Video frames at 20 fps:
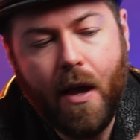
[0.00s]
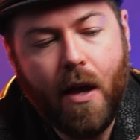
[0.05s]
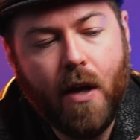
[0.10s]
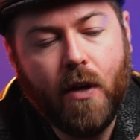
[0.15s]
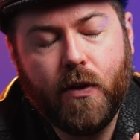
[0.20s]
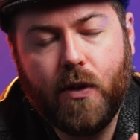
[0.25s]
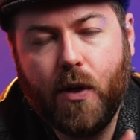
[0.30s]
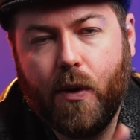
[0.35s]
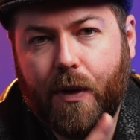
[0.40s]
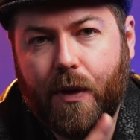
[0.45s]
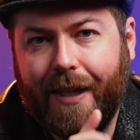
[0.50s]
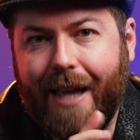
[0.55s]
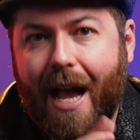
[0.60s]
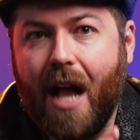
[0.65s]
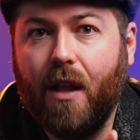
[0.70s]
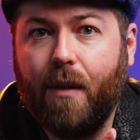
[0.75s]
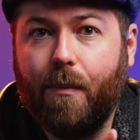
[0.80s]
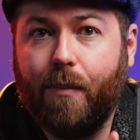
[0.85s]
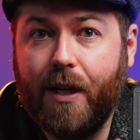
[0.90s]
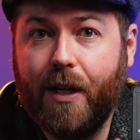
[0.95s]
So the
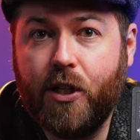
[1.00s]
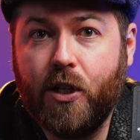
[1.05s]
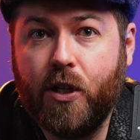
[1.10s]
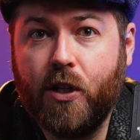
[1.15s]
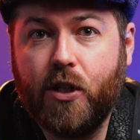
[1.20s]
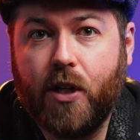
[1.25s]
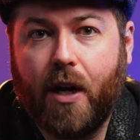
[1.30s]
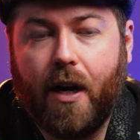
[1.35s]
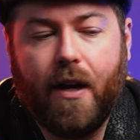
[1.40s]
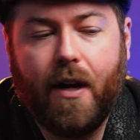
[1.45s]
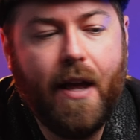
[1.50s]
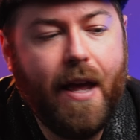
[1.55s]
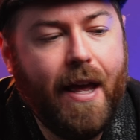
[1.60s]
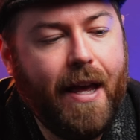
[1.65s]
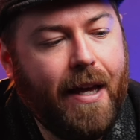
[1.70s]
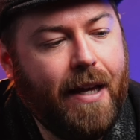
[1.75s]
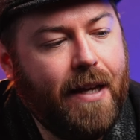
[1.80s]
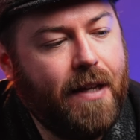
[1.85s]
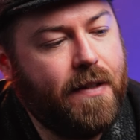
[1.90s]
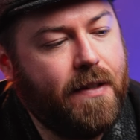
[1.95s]
calibration chart
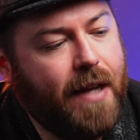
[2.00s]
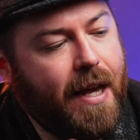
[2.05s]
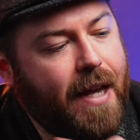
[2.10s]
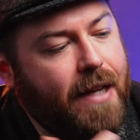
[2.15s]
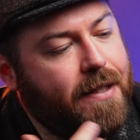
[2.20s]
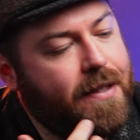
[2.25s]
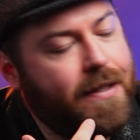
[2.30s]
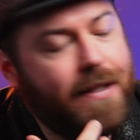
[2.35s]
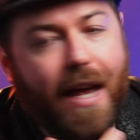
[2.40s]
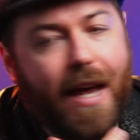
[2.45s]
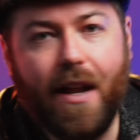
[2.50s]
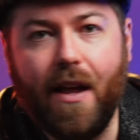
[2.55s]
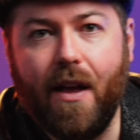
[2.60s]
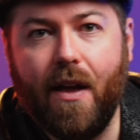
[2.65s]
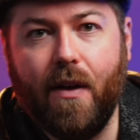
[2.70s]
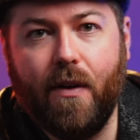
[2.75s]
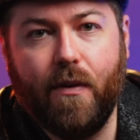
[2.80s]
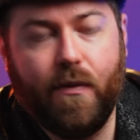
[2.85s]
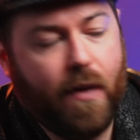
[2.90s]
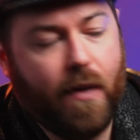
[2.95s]
is a set
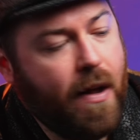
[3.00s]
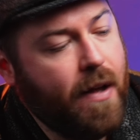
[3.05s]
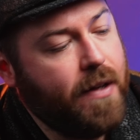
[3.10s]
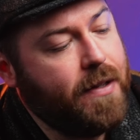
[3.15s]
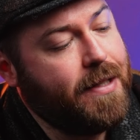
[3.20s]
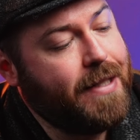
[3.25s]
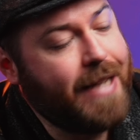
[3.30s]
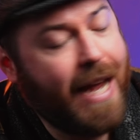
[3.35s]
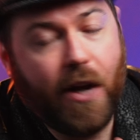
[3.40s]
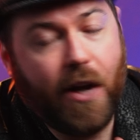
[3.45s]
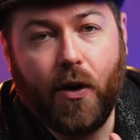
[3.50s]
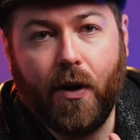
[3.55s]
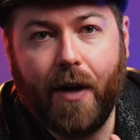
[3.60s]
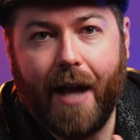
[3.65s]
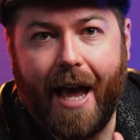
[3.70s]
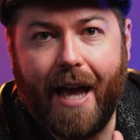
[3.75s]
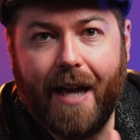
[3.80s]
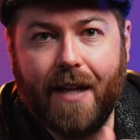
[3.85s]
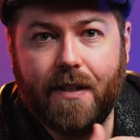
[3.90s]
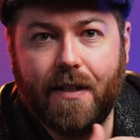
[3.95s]
of
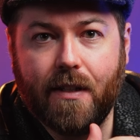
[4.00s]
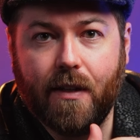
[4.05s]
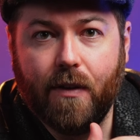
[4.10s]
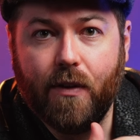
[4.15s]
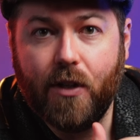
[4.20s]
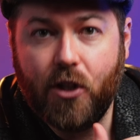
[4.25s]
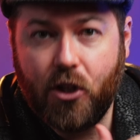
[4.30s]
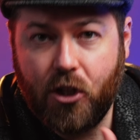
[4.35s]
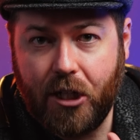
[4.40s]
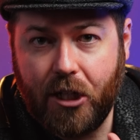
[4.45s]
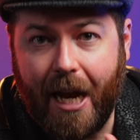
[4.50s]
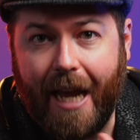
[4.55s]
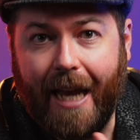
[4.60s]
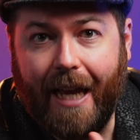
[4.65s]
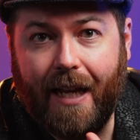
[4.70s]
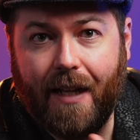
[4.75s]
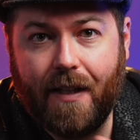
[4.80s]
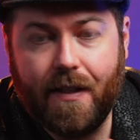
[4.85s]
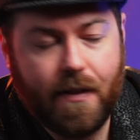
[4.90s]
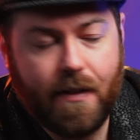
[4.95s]
standardized
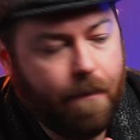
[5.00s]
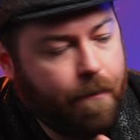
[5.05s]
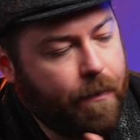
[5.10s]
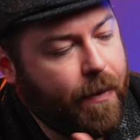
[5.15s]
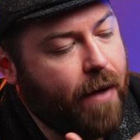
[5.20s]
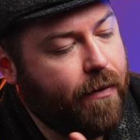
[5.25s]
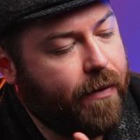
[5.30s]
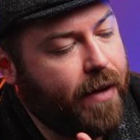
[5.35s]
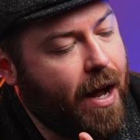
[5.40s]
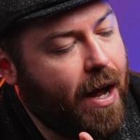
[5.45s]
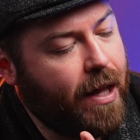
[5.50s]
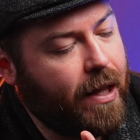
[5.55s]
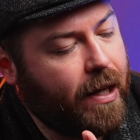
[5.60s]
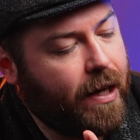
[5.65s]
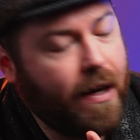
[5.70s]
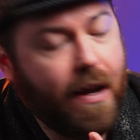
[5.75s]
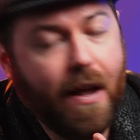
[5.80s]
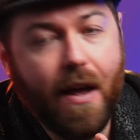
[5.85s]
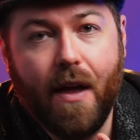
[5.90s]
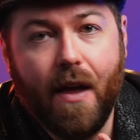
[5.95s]
shades of
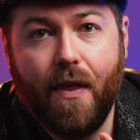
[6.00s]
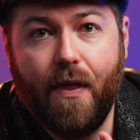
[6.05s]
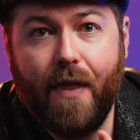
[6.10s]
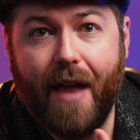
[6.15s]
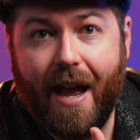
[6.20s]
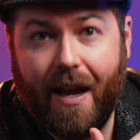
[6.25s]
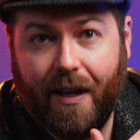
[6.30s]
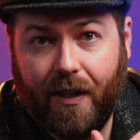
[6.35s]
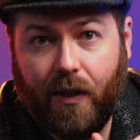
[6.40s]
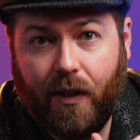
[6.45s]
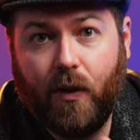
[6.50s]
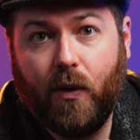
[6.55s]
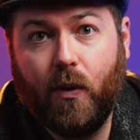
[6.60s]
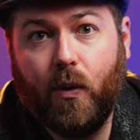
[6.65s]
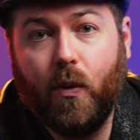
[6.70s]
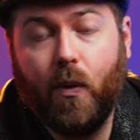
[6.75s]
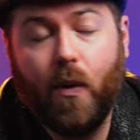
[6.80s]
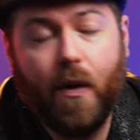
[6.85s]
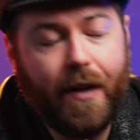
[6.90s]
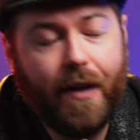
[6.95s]
color that
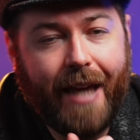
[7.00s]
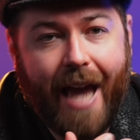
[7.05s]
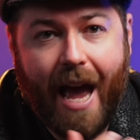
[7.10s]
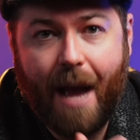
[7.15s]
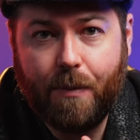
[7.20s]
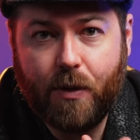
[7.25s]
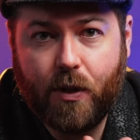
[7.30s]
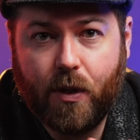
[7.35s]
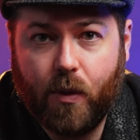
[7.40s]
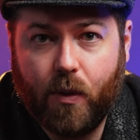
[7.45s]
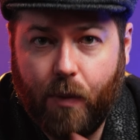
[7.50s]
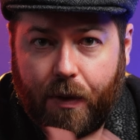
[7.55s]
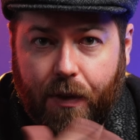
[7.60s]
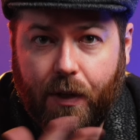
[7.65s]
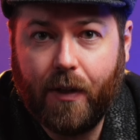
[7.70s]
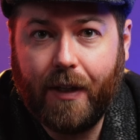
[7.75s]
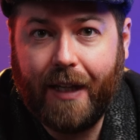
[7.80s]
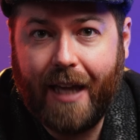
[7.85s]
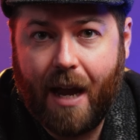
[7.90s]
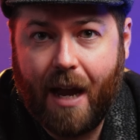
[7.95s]
you capture with
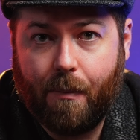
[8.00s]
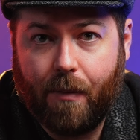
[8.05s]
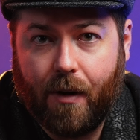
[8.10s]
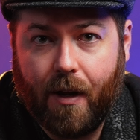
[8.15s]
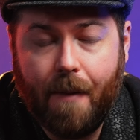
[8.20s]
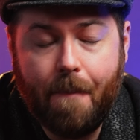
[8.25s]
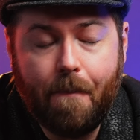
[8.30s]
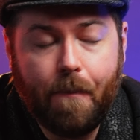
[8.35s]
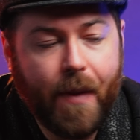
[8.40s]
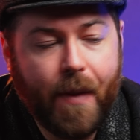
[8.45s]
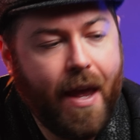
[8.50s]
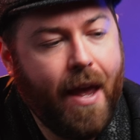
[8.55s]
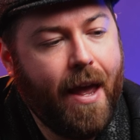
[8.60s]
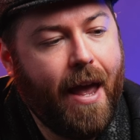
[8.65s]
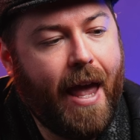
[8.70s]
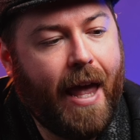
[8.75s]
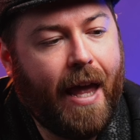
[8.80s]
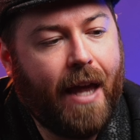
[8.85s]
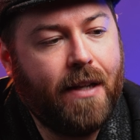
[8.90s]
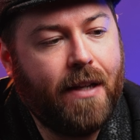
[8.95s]
your camera,
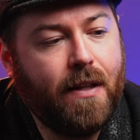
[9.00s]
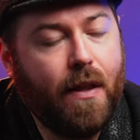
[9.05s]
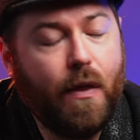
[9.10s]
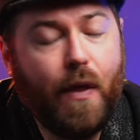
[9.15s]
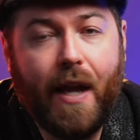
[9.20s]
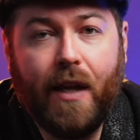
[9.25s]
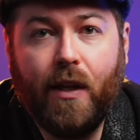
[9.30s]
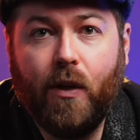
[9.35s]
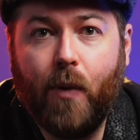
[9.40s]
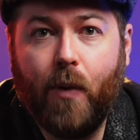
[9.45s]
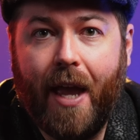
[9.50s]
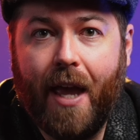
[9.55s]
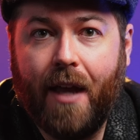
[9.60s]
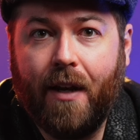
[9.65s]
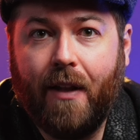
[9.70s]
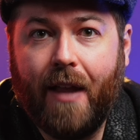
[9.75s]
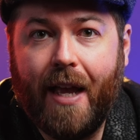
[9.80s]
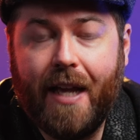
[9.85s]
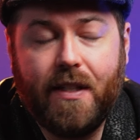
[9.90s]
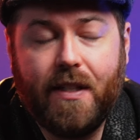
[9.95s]
and then you
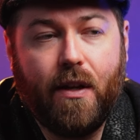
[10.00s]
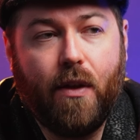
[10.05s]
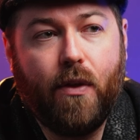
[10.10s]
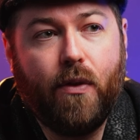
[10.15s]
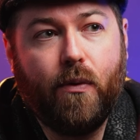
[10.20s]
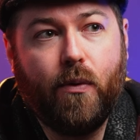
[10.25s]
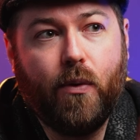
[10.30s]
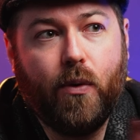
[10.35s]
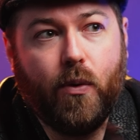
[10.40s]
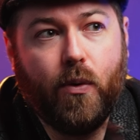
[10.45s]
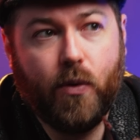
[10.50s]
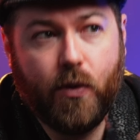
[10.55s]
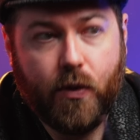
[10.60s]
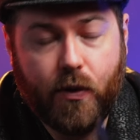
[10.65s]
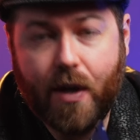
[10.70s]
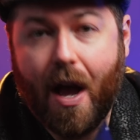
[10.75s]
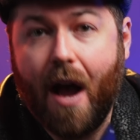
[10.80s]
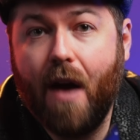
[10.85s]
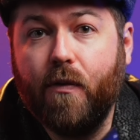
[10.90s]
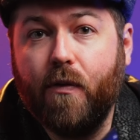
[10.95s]
analyze it through
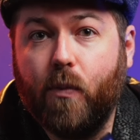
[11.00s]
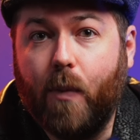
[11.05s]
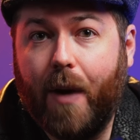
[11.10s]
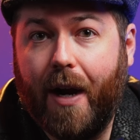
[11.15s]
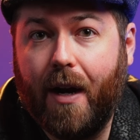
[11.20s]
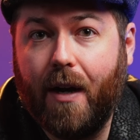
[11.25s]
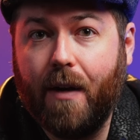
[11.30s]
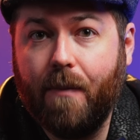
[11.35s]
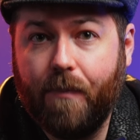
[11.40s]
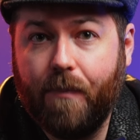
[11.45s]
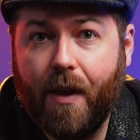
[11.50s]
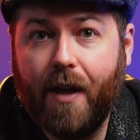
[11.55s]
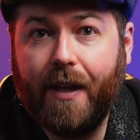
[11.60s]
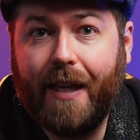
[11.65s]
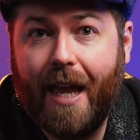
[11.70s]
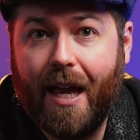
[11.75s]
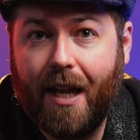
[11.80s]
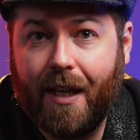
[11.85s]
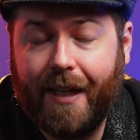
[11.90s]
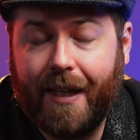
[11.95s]
software.
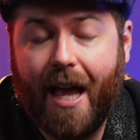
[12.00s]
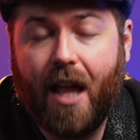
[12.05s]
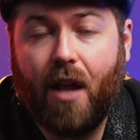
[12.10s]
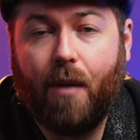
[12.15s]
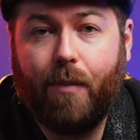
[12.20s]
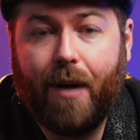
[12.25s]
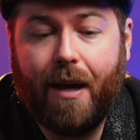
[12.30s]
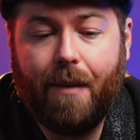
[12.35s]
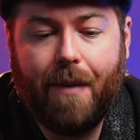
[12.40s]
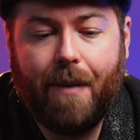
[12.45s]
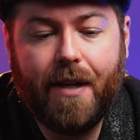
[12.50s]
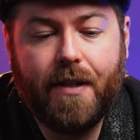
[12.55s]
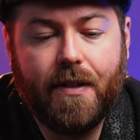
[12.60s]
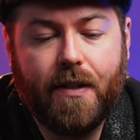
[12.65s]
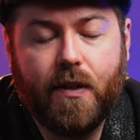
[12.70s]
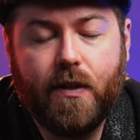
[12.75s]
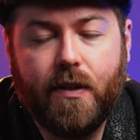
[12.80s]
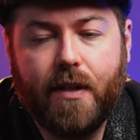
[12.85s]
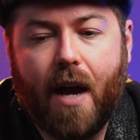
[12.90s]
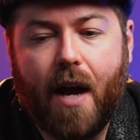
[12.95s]
Again, Calibrite makes
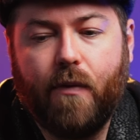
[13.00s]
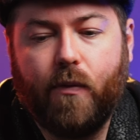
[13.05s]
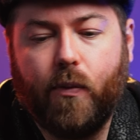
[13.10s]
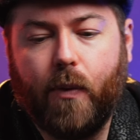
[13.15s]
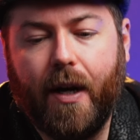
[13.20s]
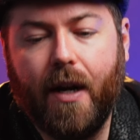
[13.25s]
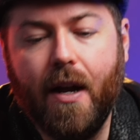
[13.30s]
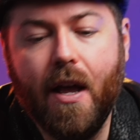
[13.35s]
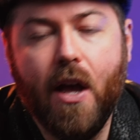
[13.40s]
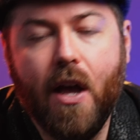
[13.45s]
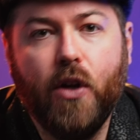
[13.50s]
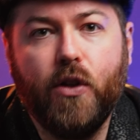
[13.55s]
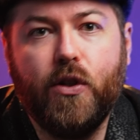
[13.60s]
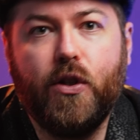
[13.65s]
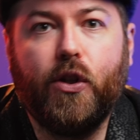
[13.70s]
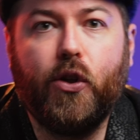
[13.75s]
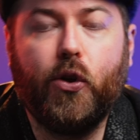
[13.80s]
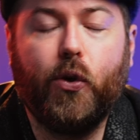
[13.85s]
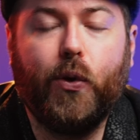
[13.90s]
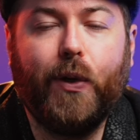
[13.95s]
this software
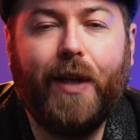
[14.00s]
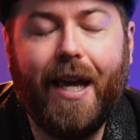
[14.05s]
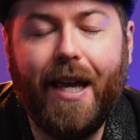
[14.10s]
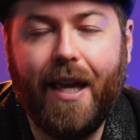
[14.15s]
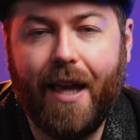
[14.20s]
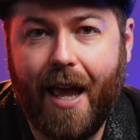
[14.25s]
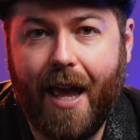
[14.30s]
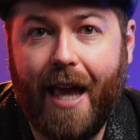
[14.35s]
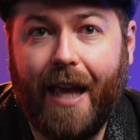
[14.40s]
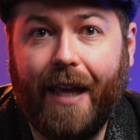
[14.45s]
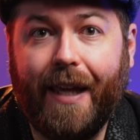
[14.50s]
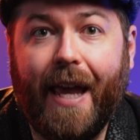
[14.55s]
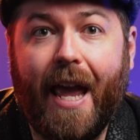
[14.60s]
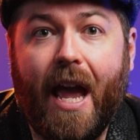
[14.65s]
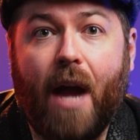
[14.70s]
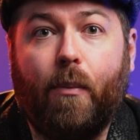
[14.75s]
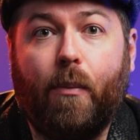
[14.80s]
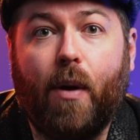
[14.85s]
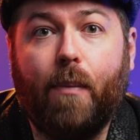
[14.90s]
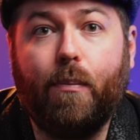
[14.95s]
to create a
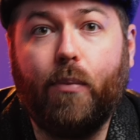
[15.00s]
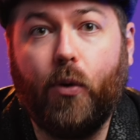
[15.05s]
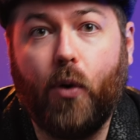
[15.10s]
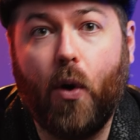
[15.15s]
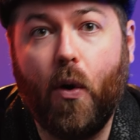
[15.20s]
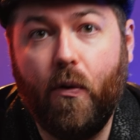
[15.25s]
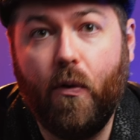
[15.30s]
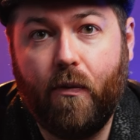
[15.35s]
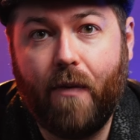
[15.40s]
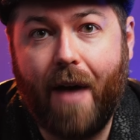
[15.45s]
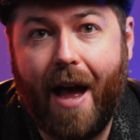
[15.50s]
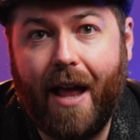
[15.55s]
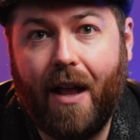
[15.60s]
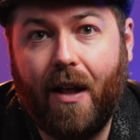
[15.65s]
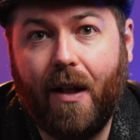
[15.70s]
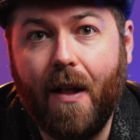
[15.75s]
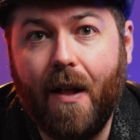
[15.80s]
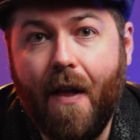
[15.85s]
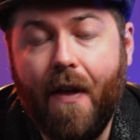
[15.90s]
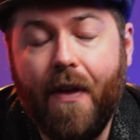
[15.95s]
camera
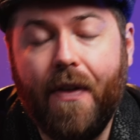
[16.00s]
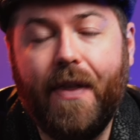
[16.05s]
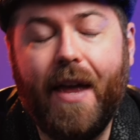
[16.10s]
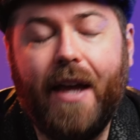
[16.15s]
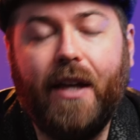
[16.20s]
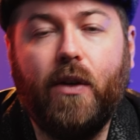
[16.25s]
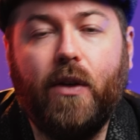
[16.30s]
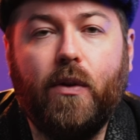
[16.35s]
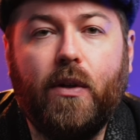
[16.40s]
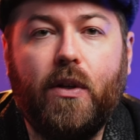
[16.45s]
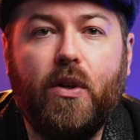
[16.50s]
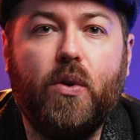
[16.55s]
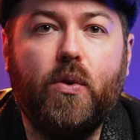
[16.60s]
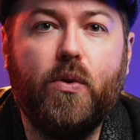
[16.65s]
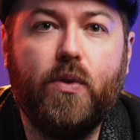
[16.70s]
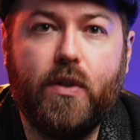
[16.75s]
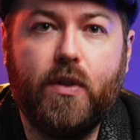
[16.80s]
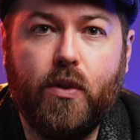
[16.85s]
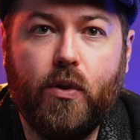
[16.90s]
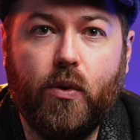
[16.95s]
profile that you
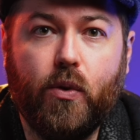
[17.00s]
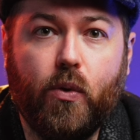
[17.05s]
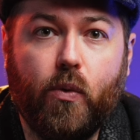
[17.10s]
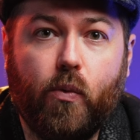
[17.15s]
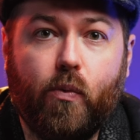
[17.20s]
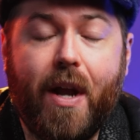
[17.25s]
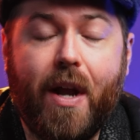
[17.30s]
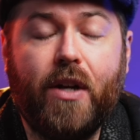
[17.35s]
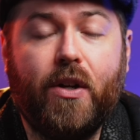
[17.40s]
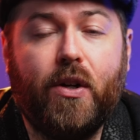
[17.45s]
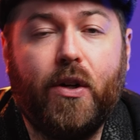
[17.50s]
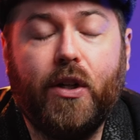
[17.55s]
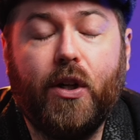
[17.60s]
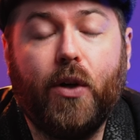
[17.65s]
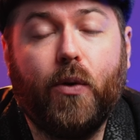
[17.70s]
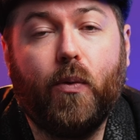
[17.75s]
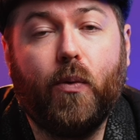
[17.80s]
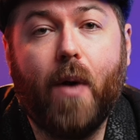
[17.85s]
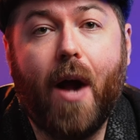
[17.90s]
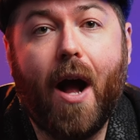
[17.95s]
use to render
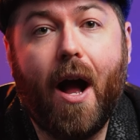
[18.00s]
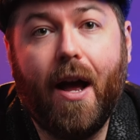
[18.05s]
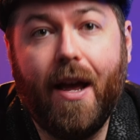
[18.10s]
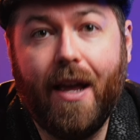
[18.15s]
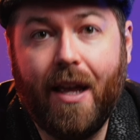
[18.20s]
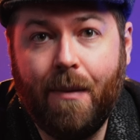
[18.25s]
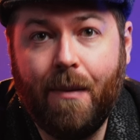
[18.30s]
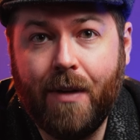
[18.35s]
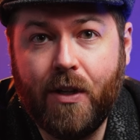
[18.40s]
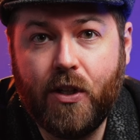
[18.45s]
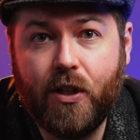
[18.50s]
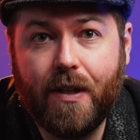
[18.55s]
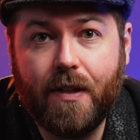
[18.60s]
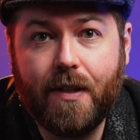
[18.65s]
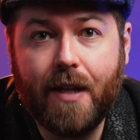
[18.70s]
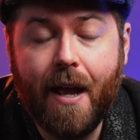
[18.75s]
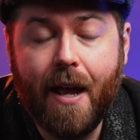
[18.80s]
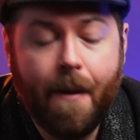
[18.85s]
your raw images.